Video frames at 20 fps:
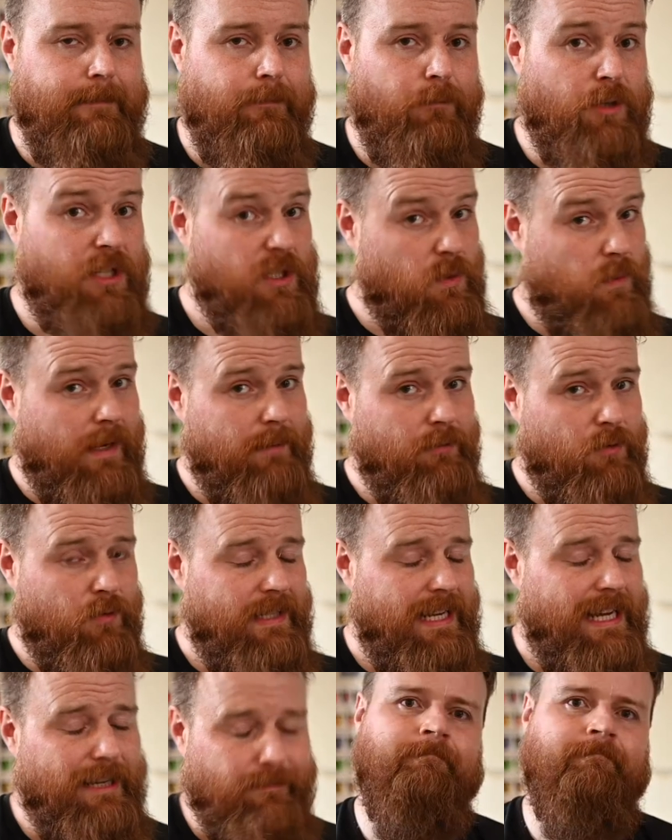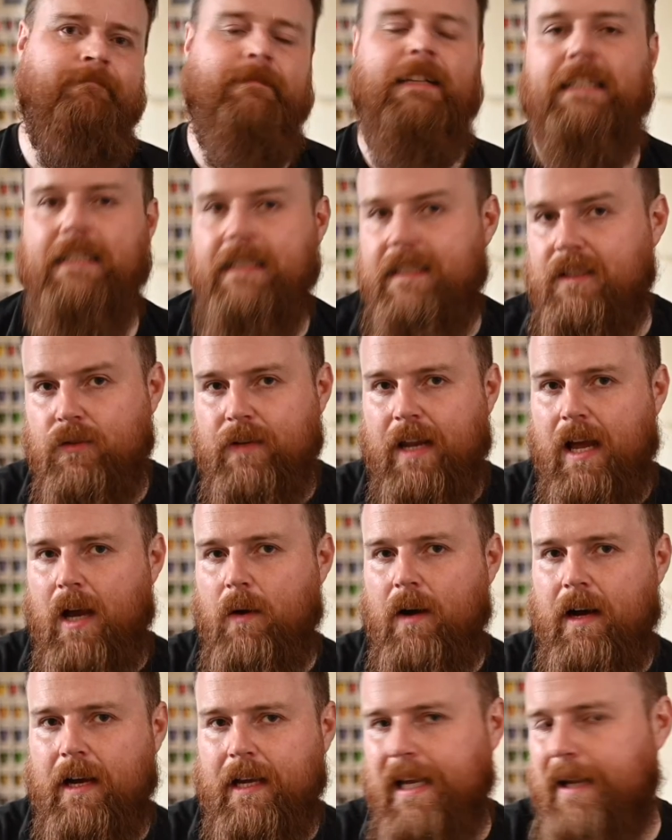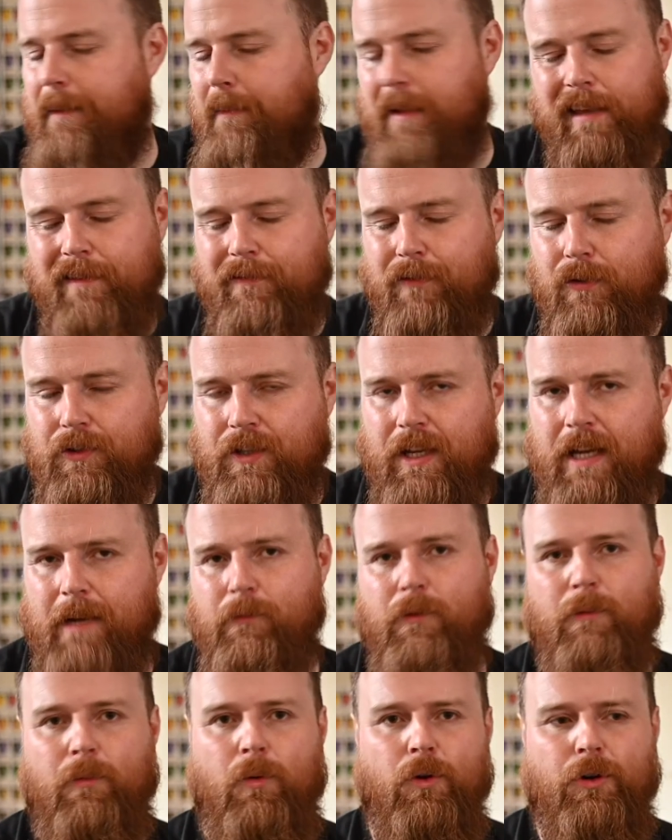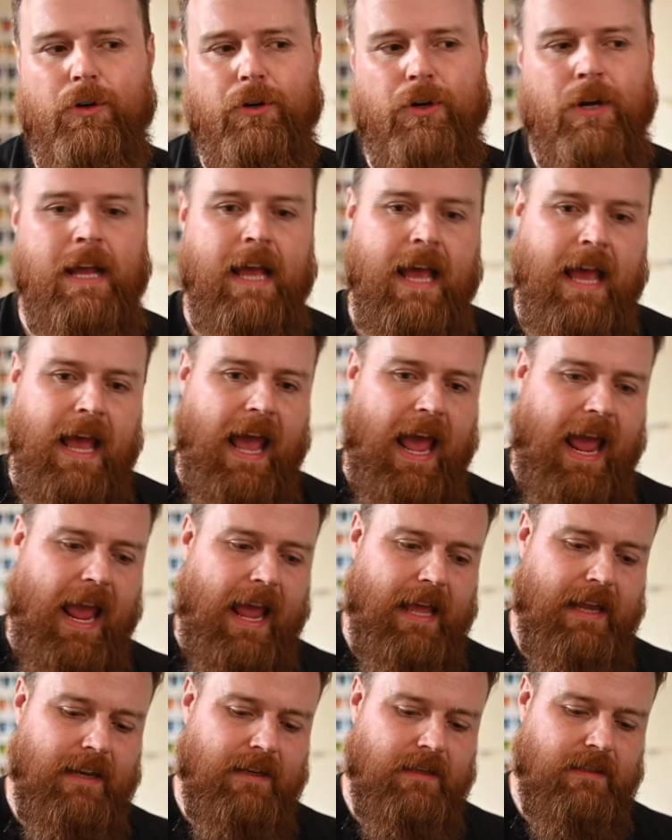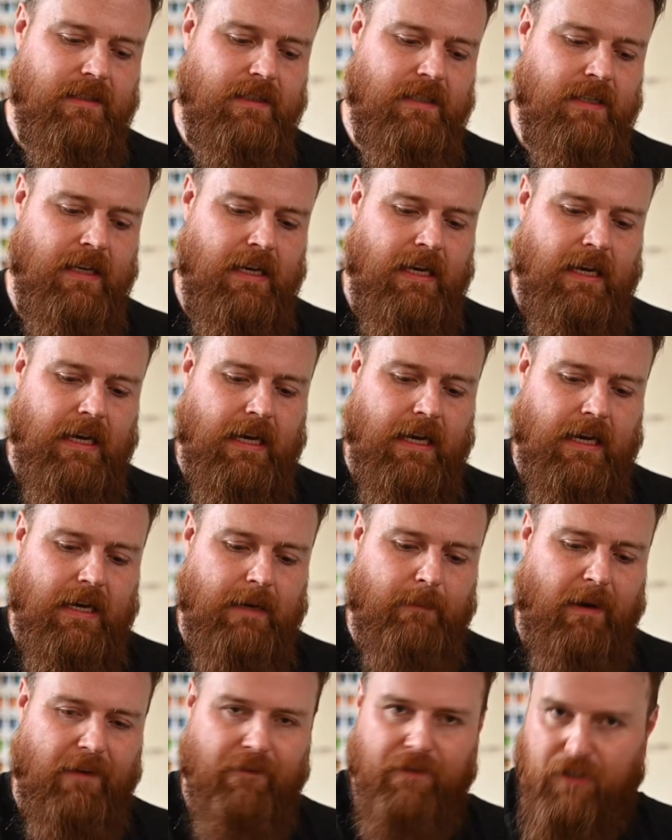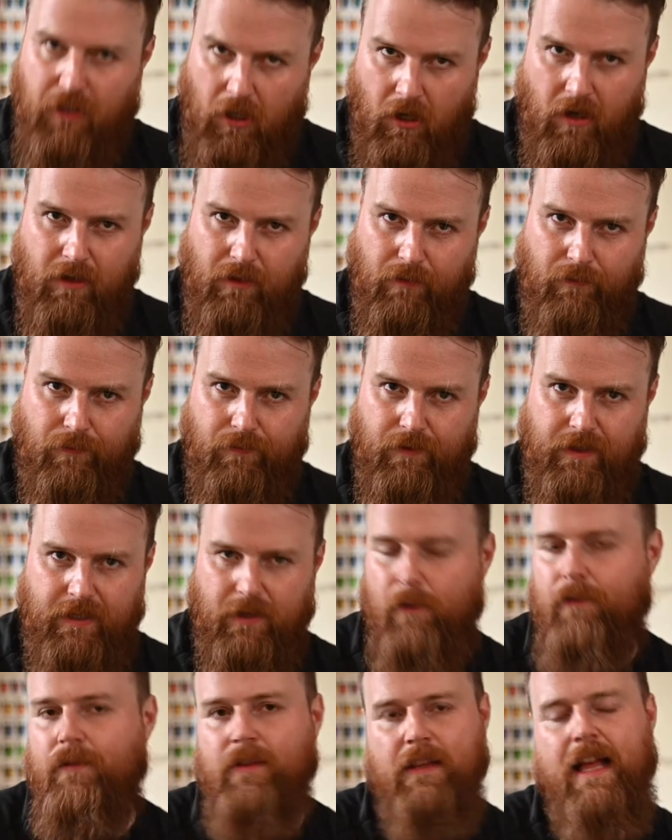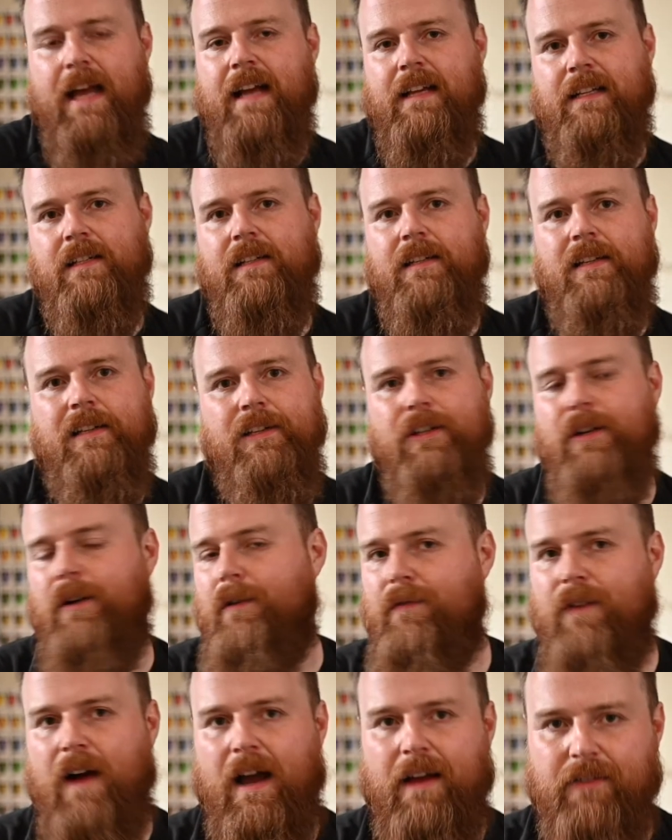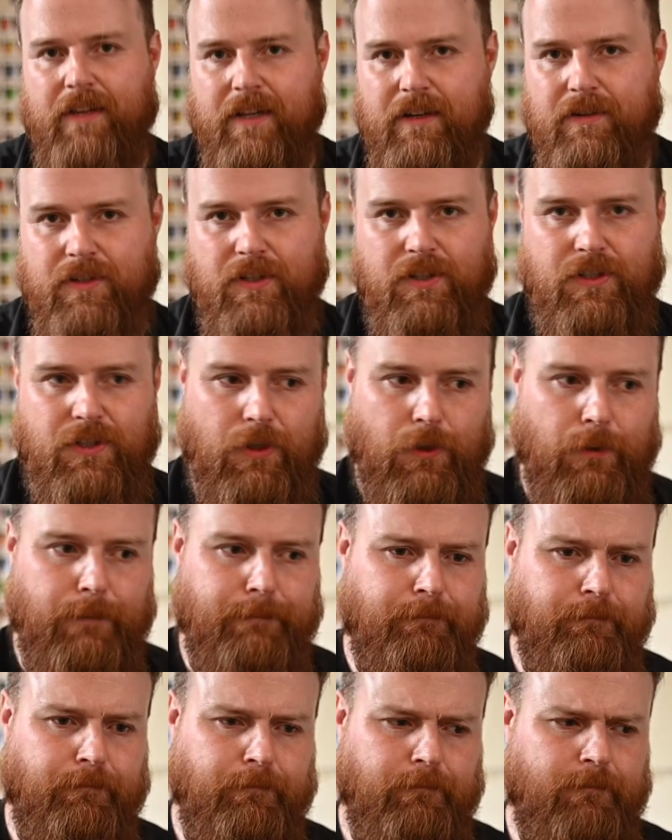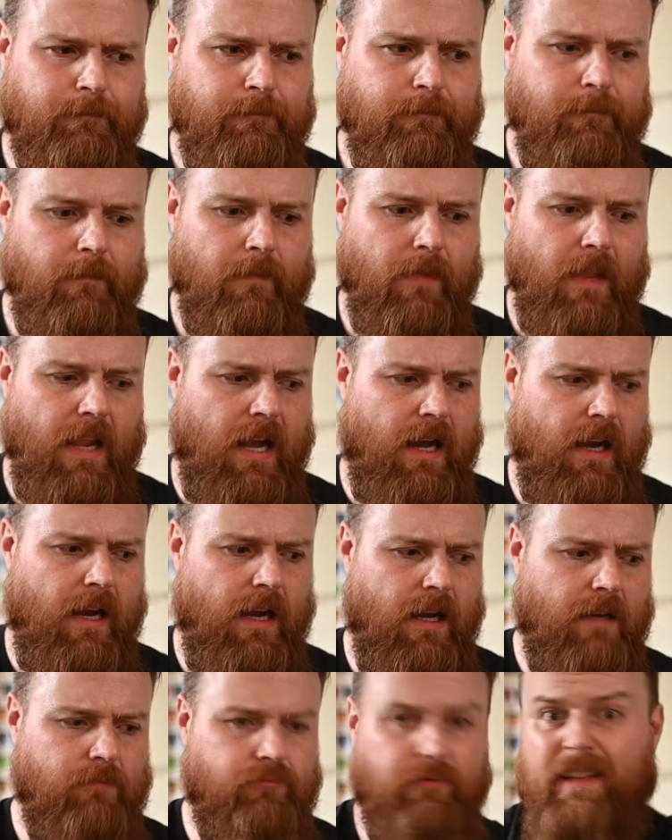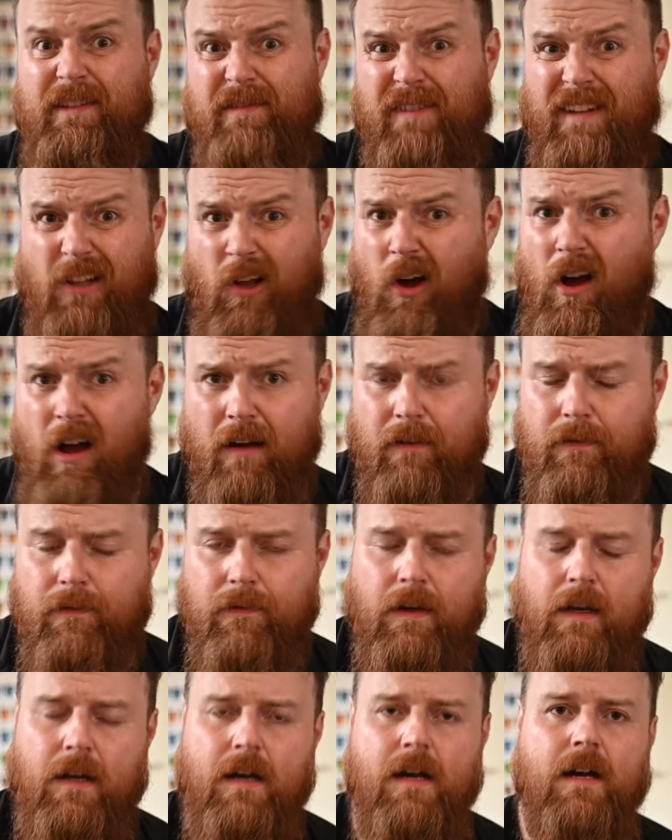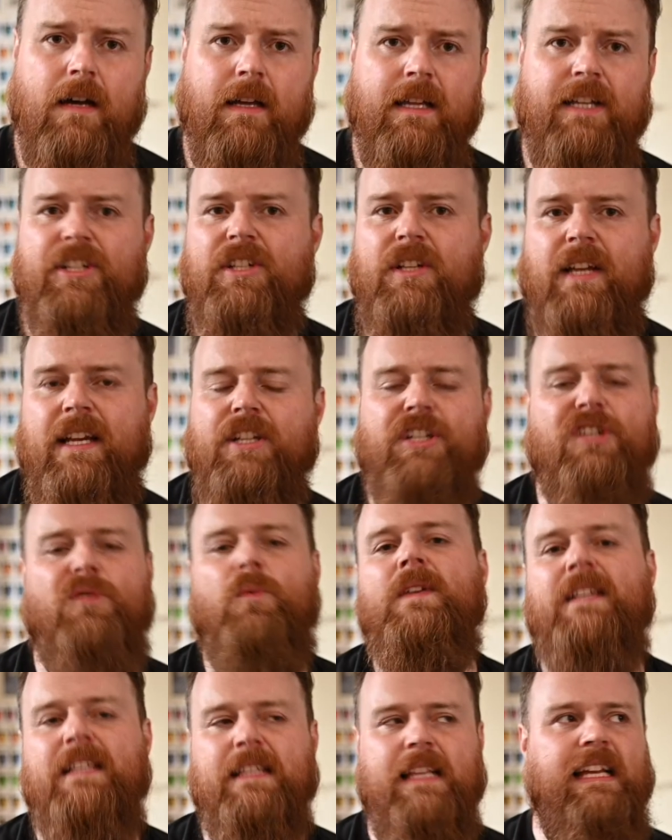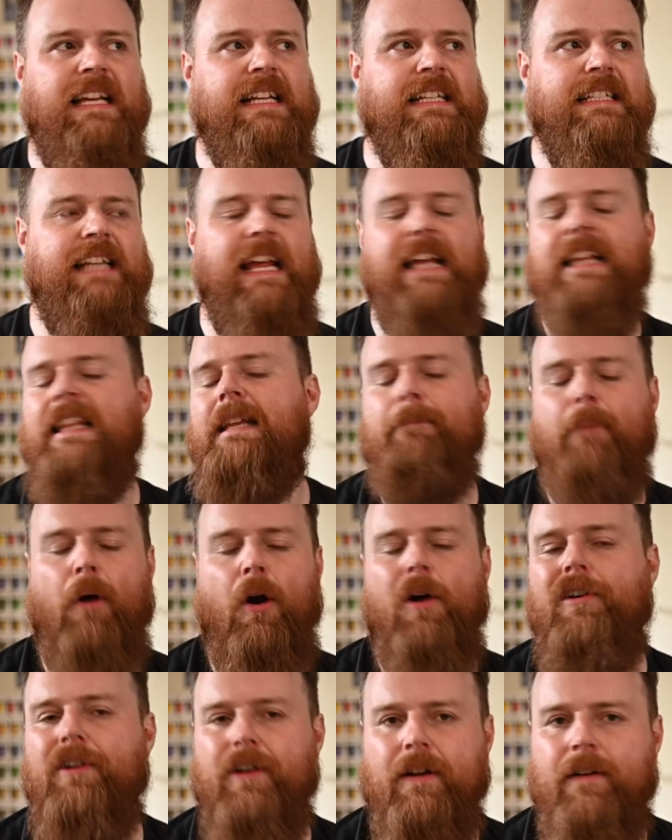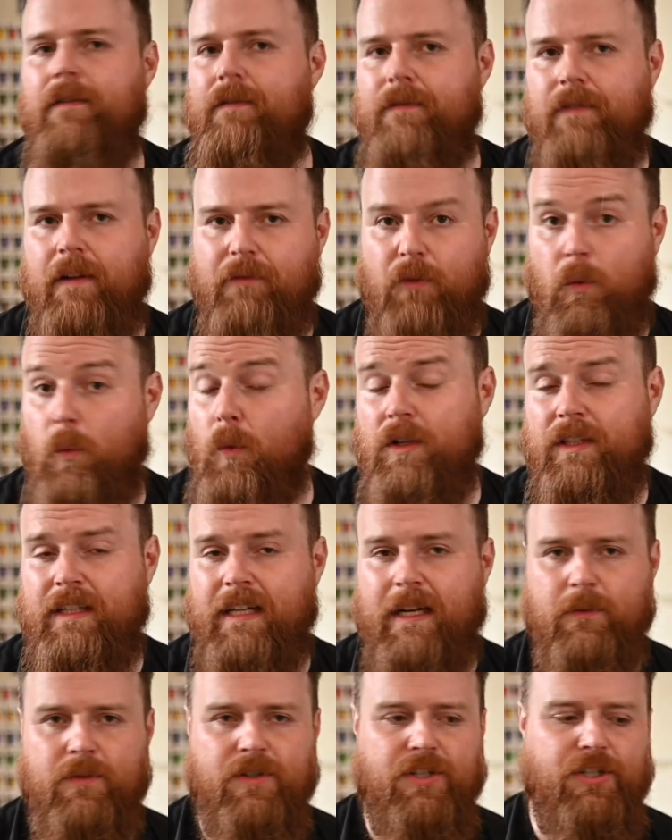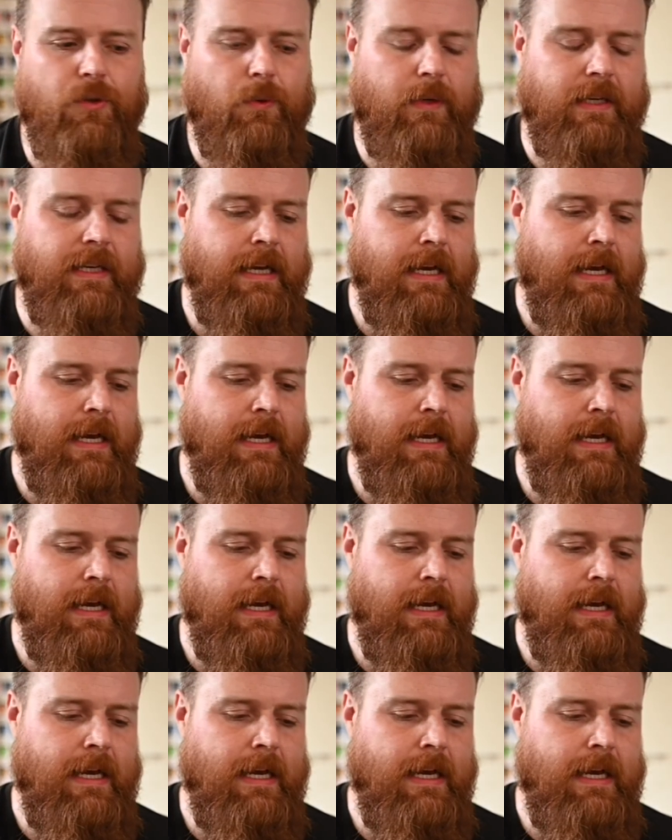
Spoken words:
which is what I'm doing now. So now I am a full-time reporter, and my photography over the last 5 years or so really fell off. It just wasn't like a daily part of the work that I was doing,